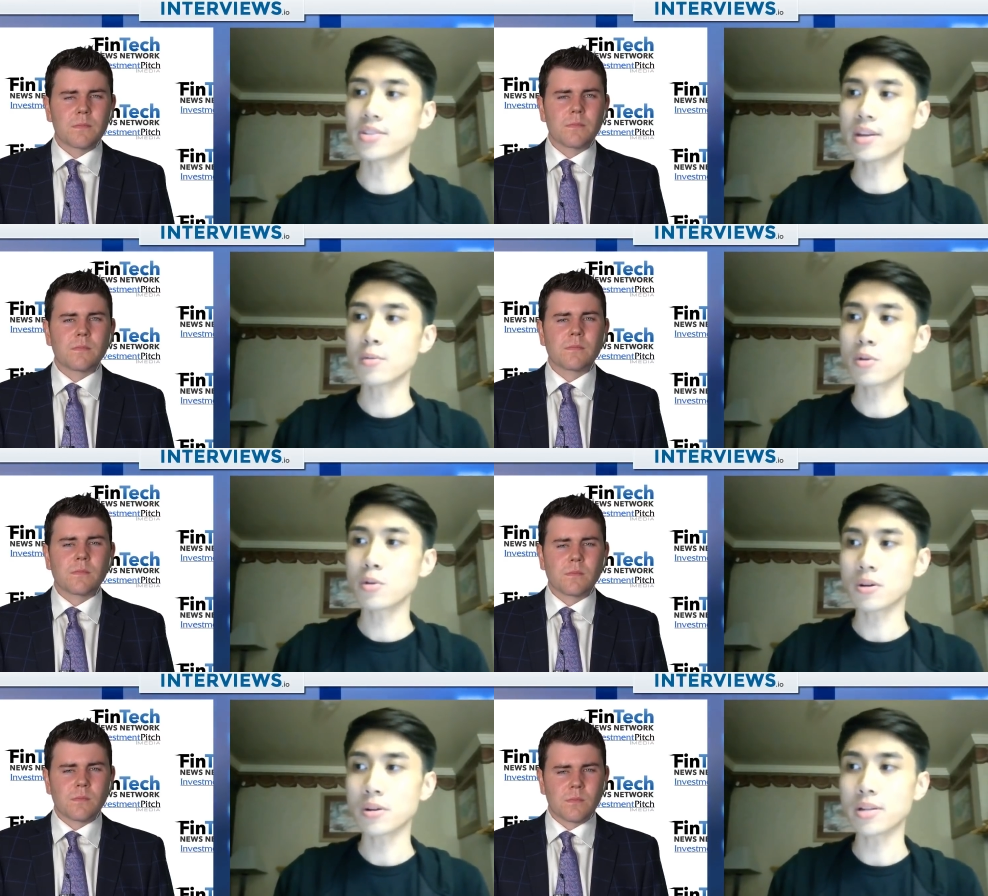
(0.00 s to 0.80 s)

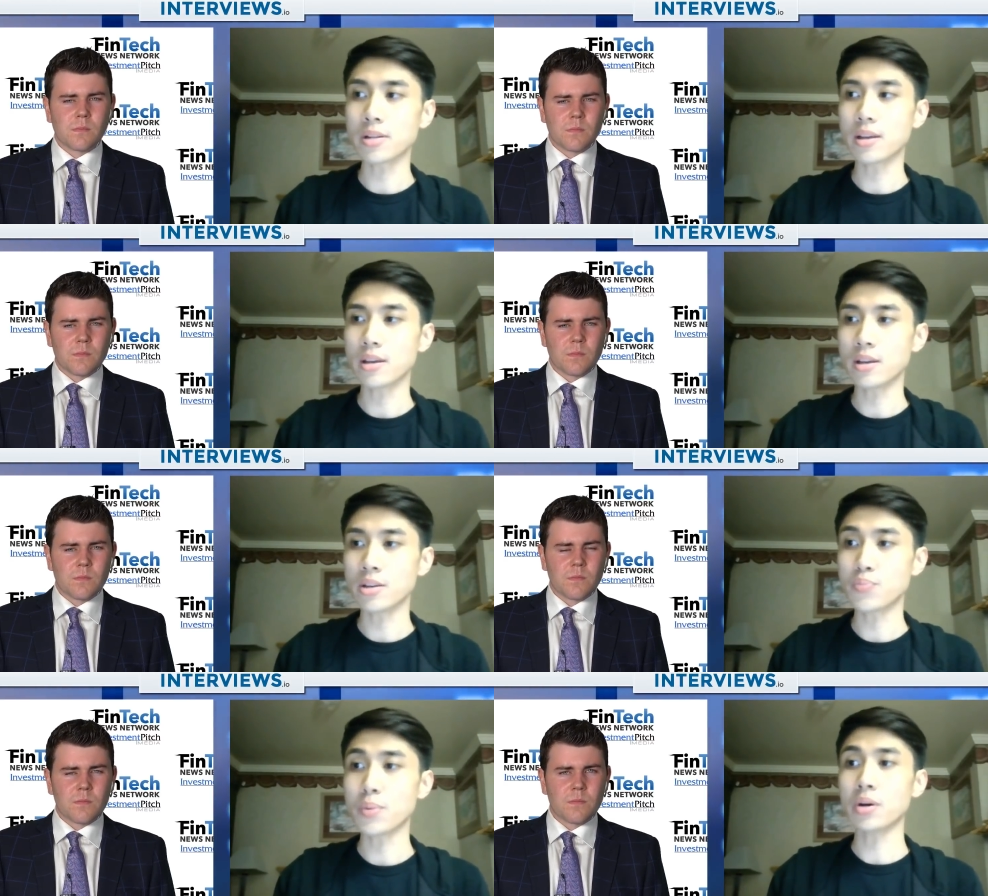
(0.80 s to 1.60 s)
Speaker 1: the
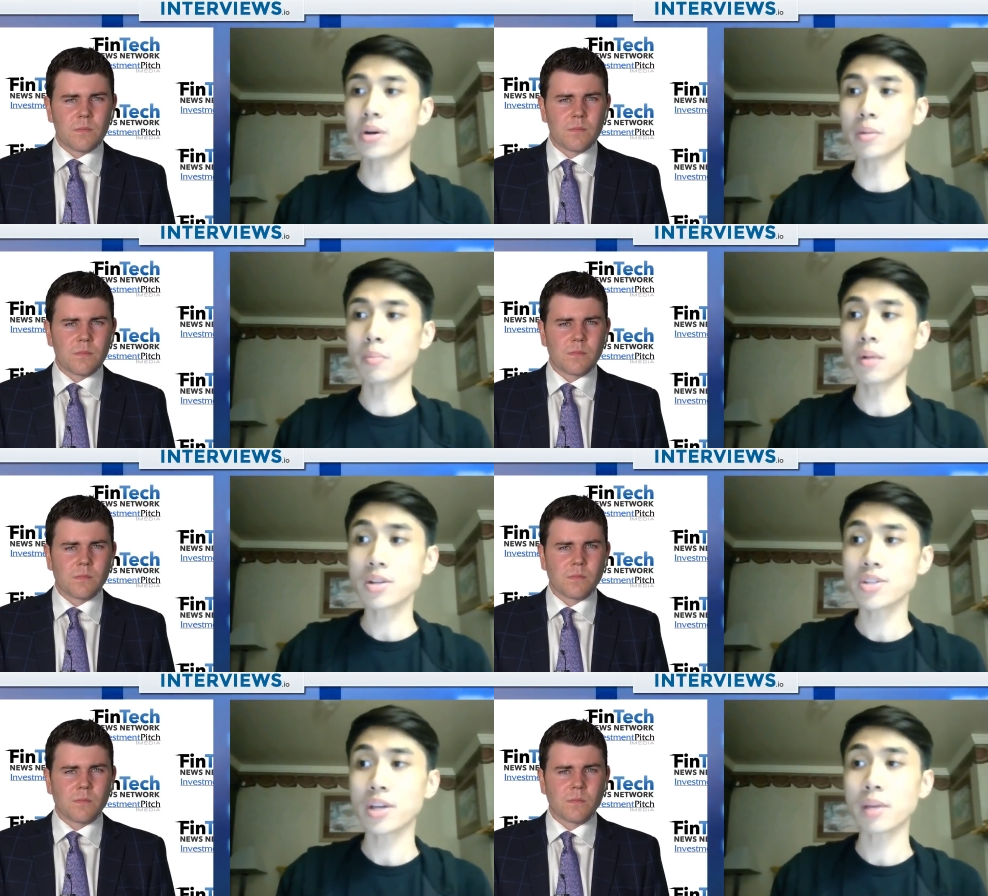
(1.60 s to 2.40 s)
stablecoin is built
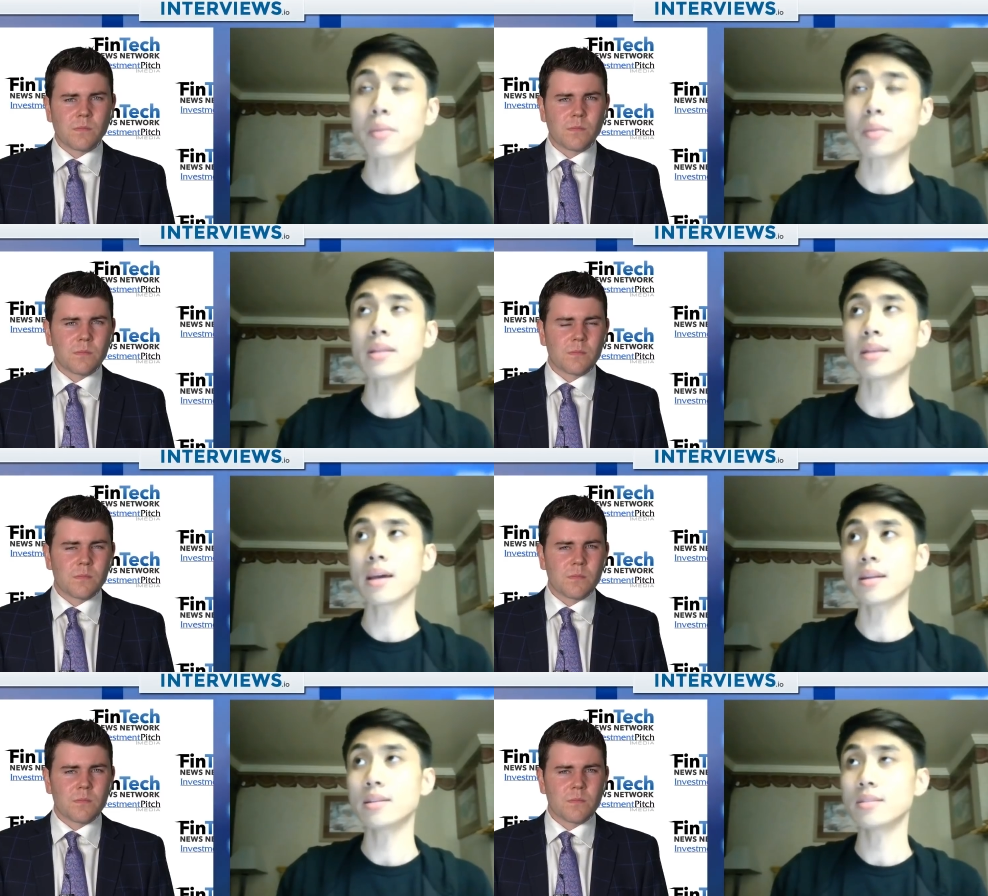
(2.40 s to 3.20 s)
on a blockchain
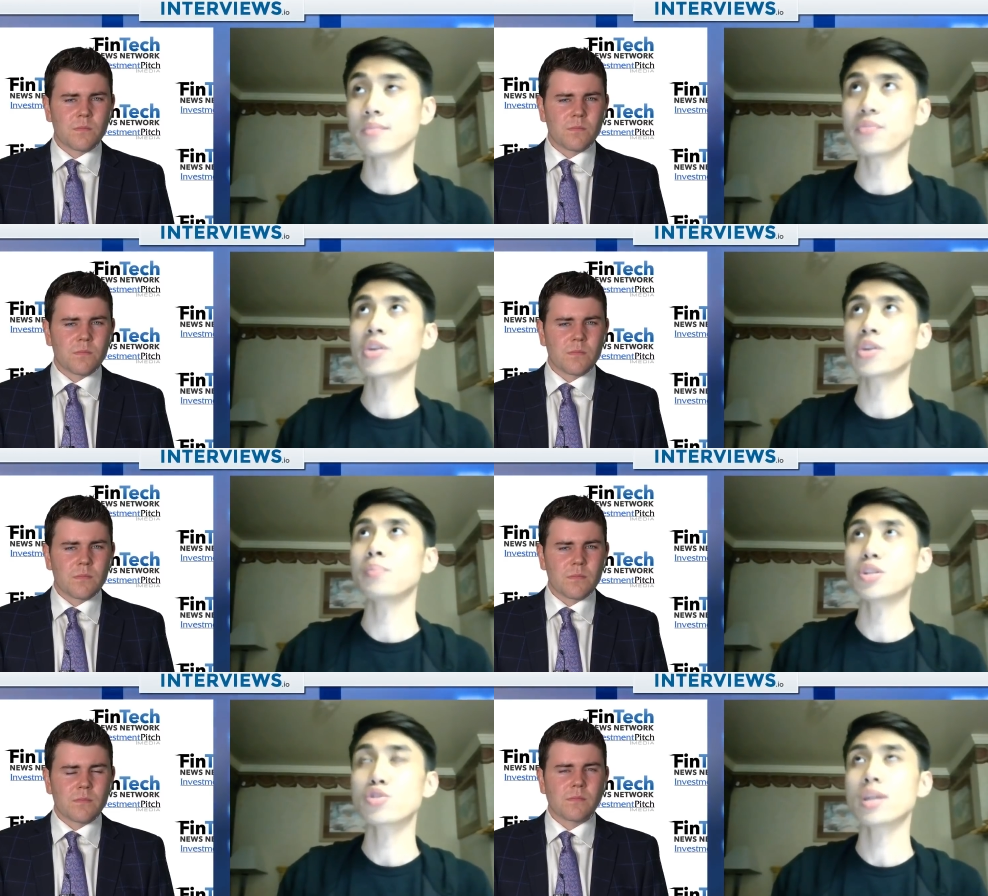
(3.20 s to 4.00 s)
means that it could
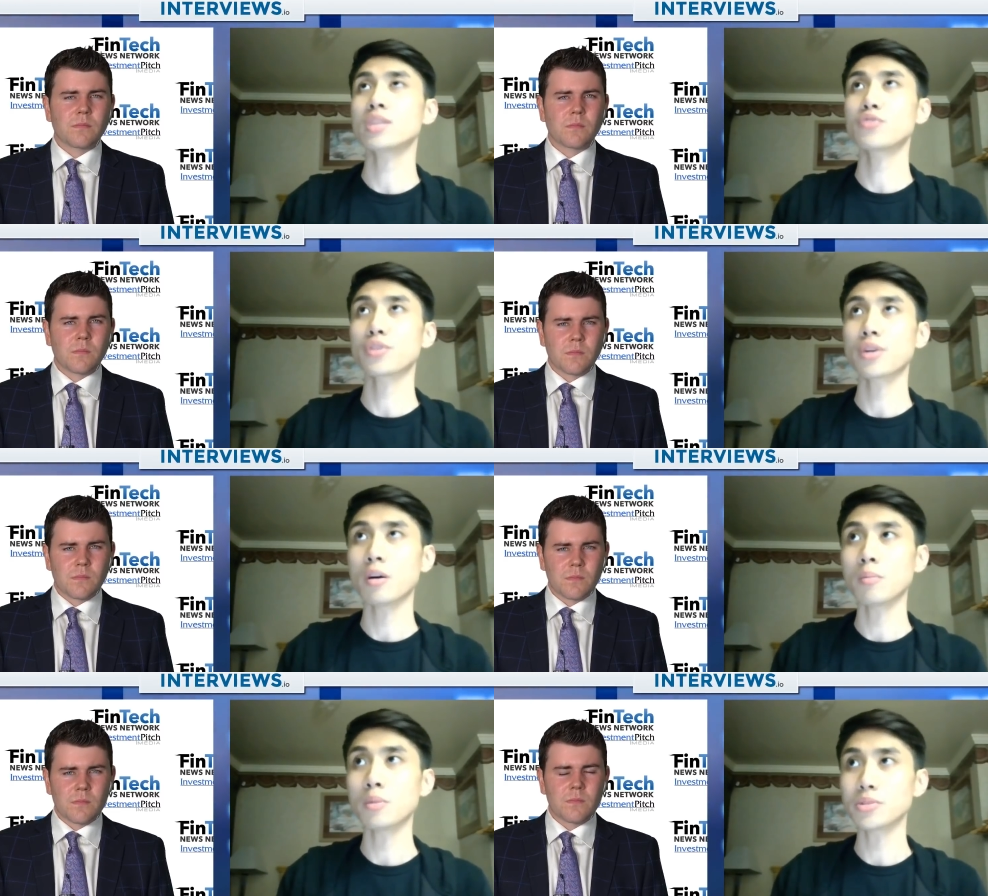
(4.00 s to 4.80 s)
be transferred
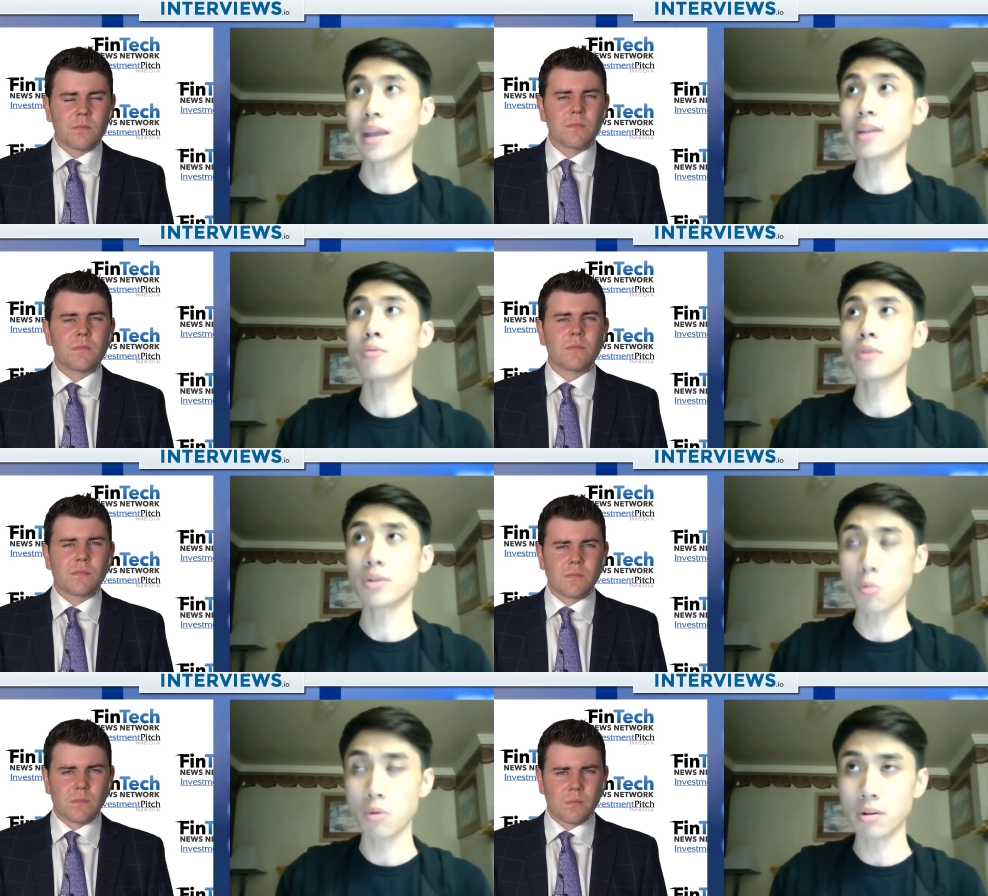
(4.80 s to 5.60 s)
almost anywhere in
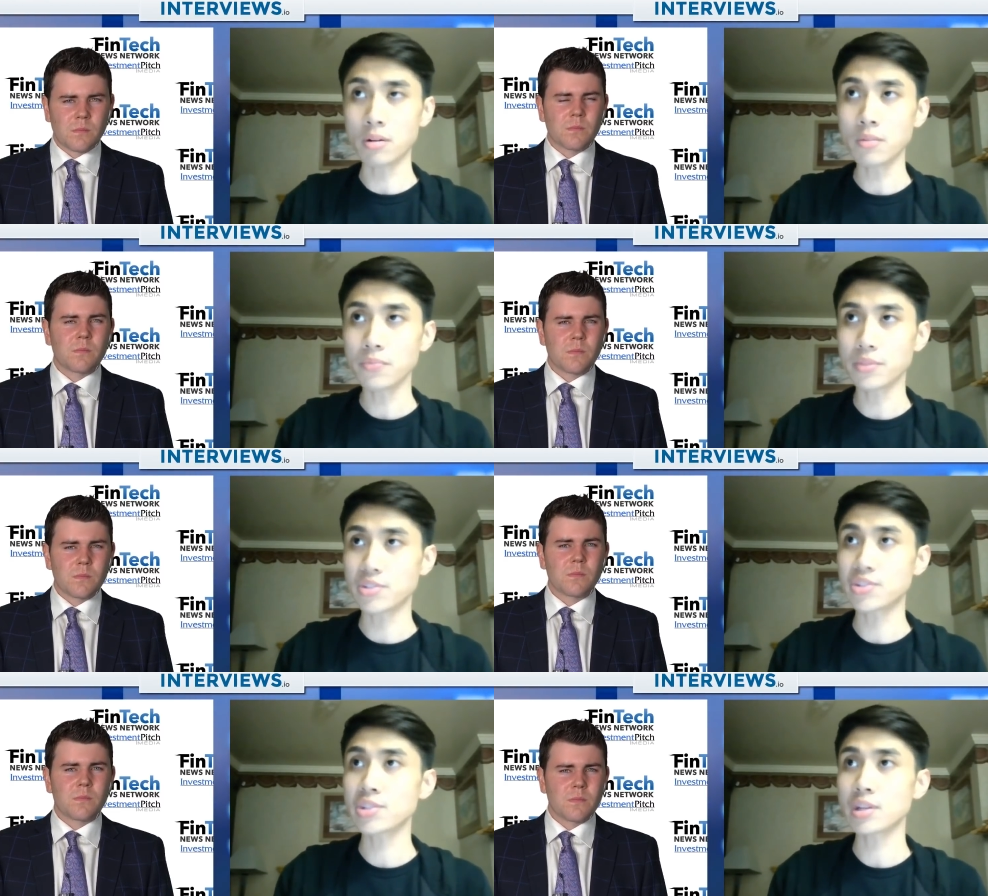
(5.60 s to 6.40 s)
the world. The
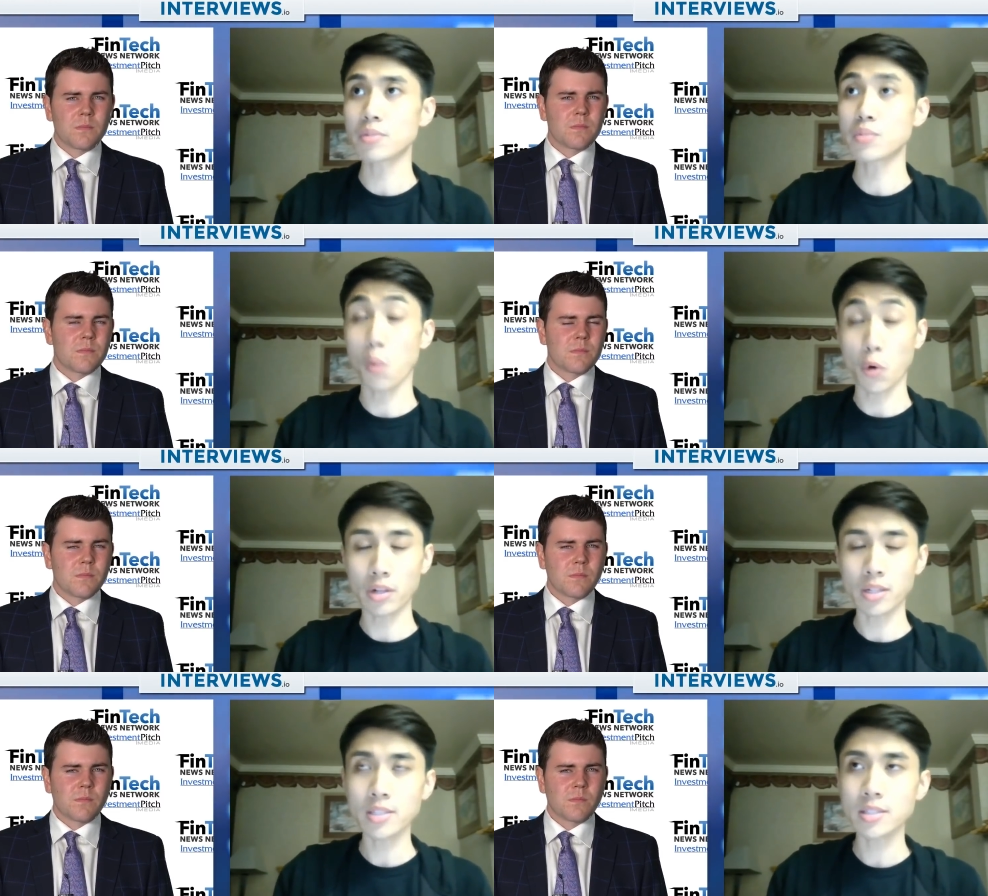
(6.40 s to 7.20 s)
system is
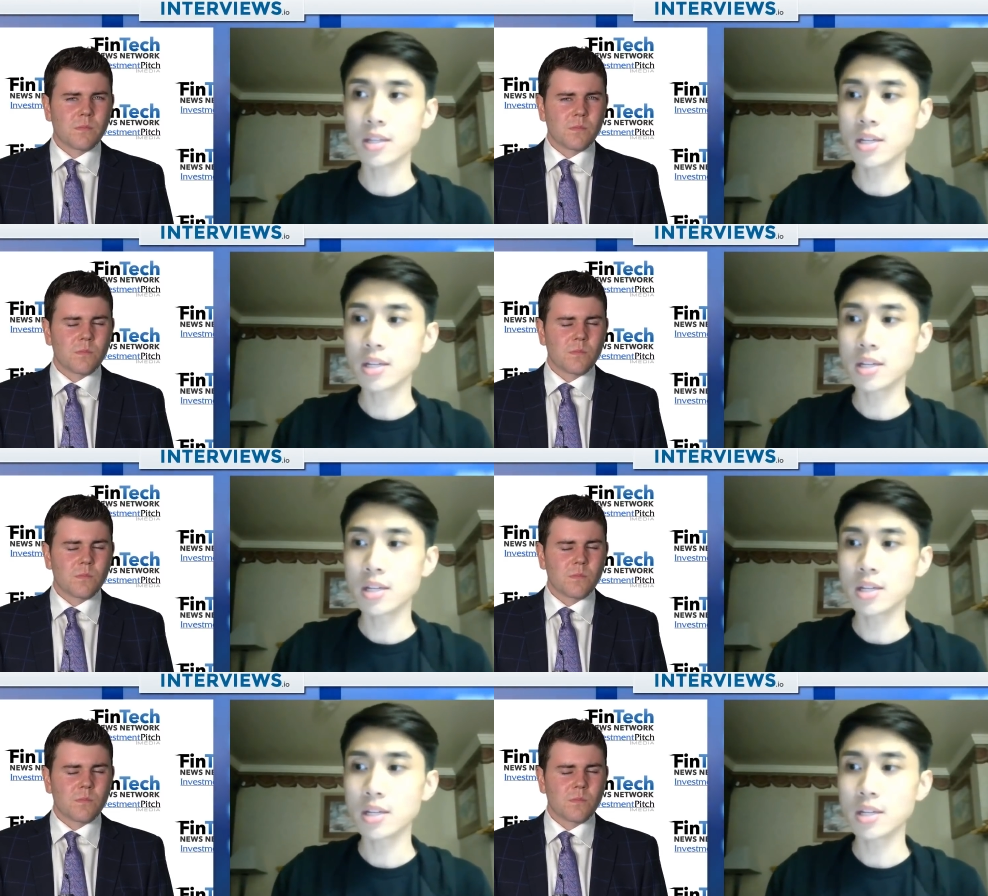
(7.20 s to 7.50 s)
borderless,